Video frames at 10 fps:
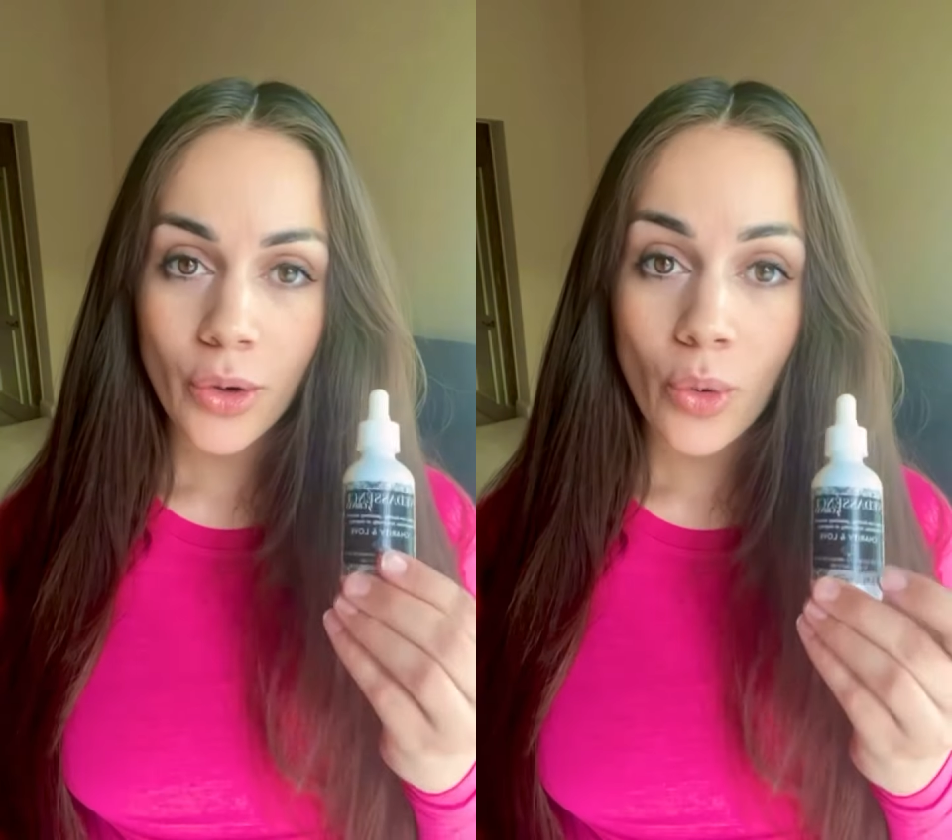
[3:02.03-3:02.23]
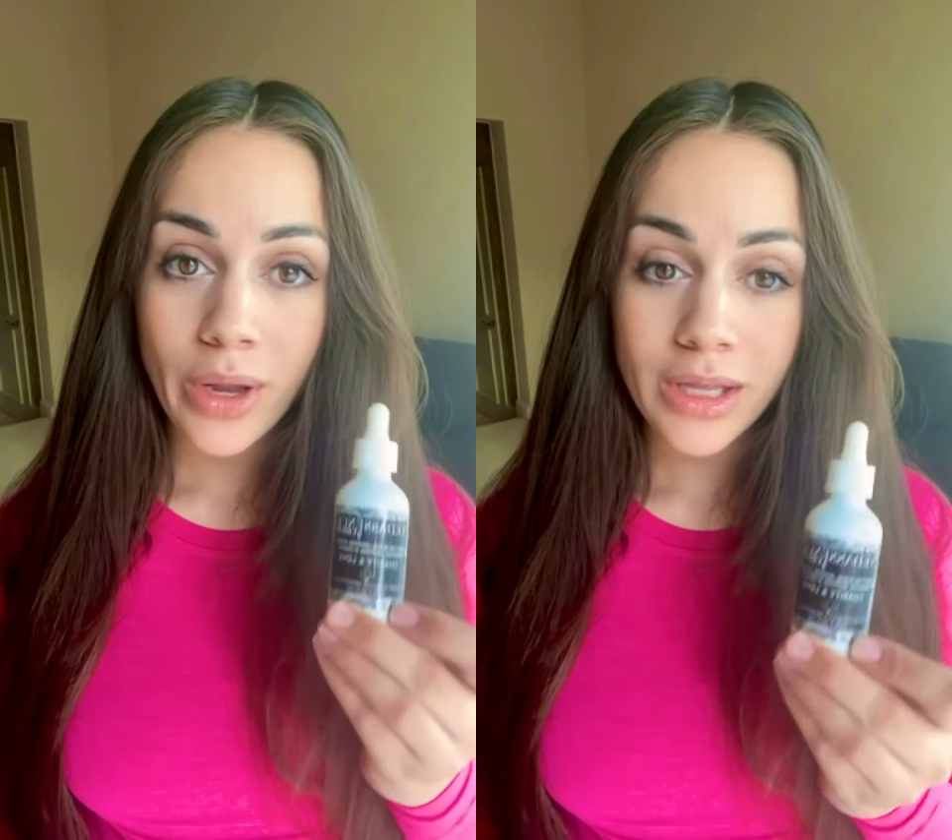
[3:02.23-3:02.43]

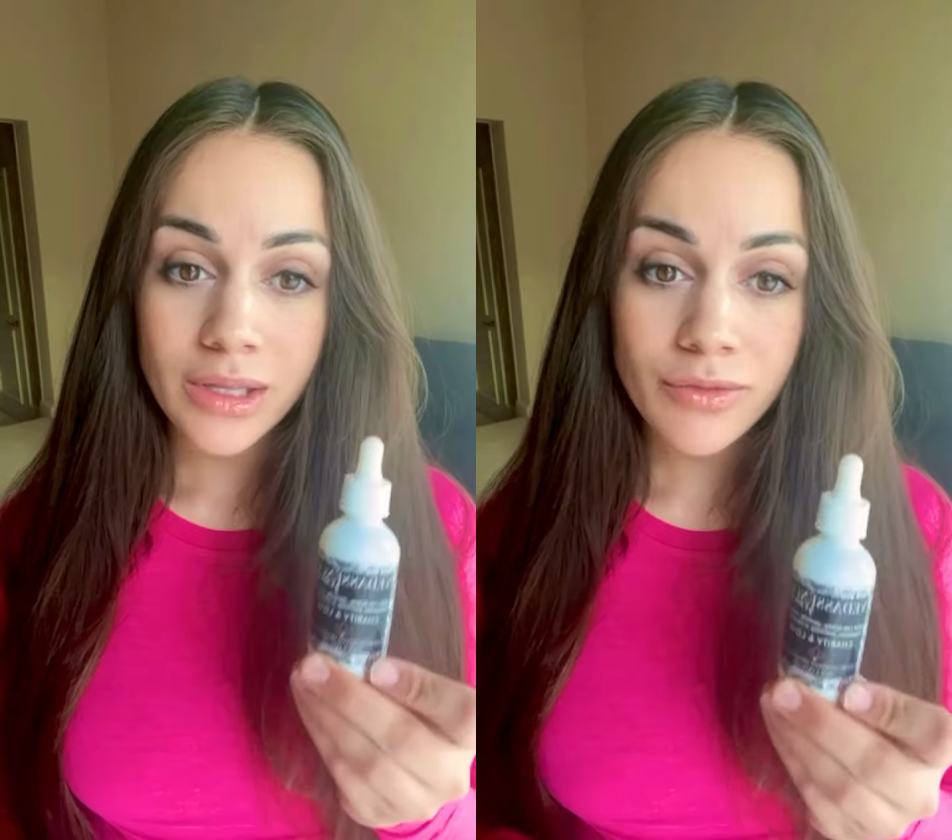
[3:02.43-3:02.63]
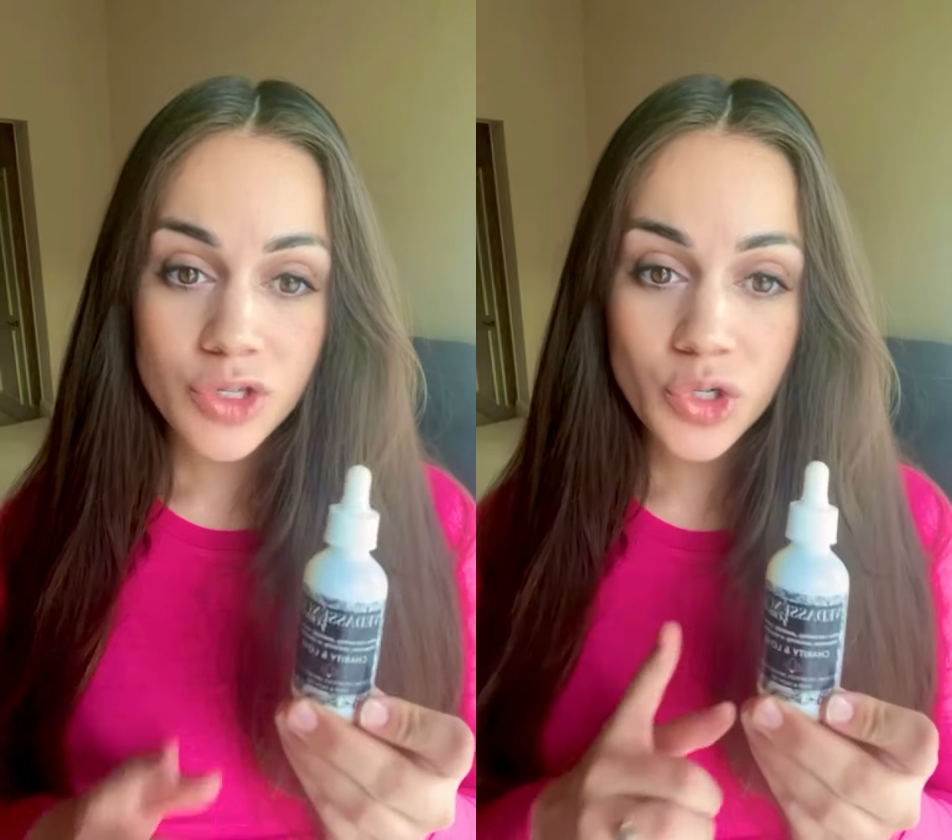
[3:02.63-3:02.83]
oil
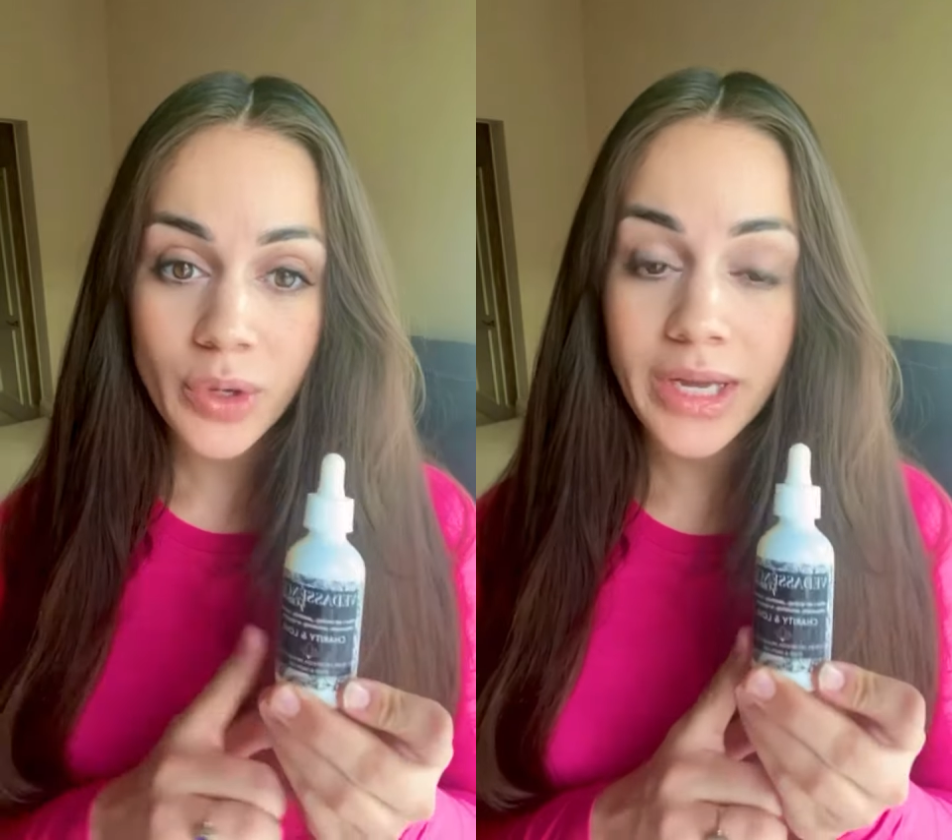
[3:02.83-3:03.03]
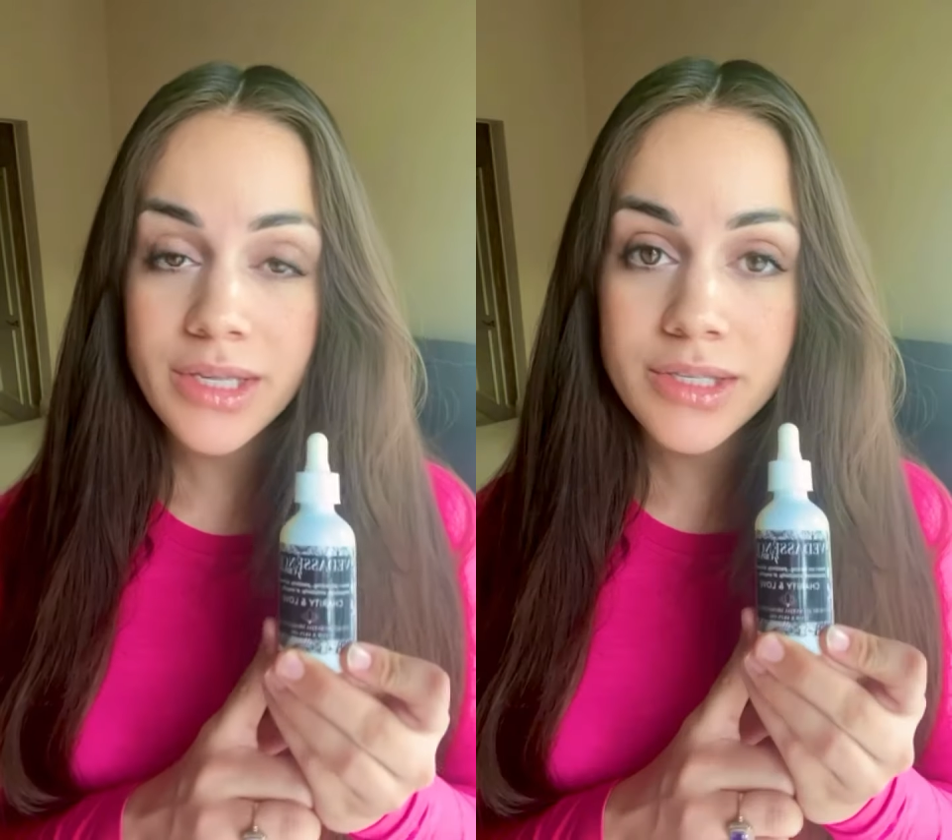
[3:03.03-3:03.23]
of
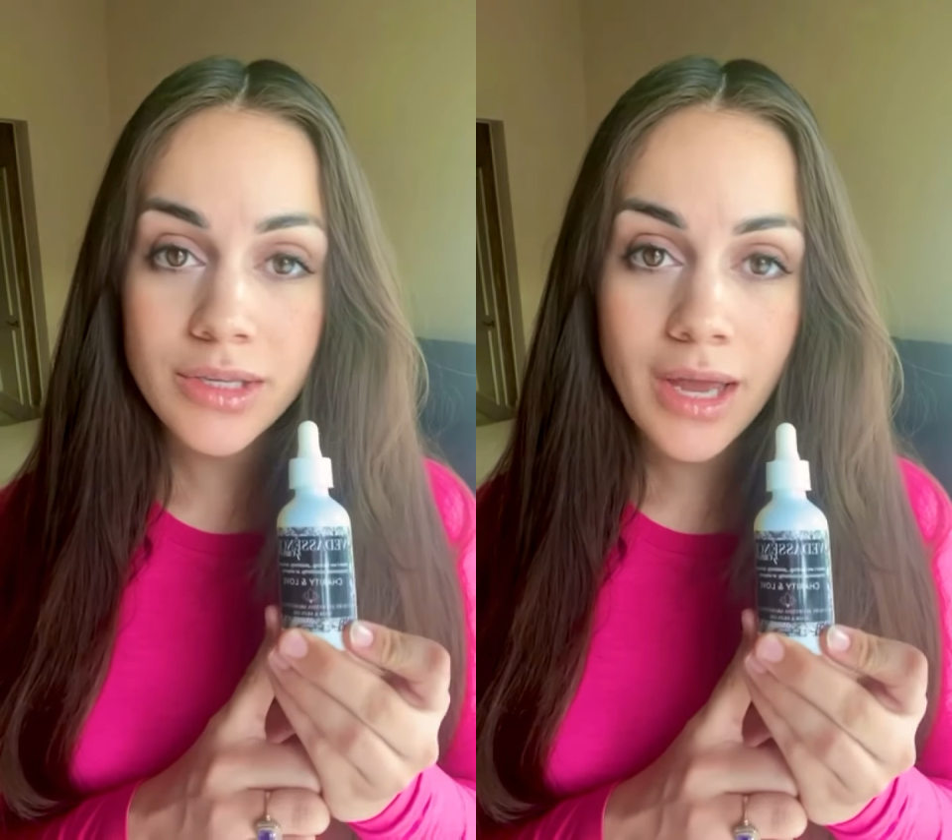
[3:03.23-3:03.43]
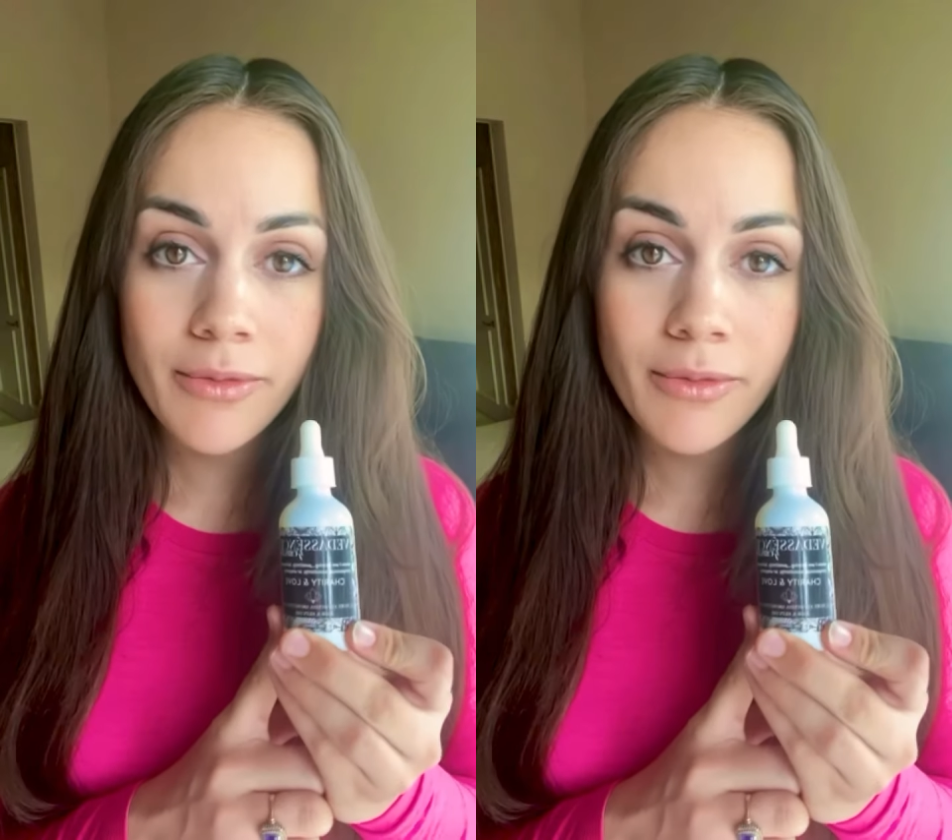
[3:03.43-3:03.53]
choice,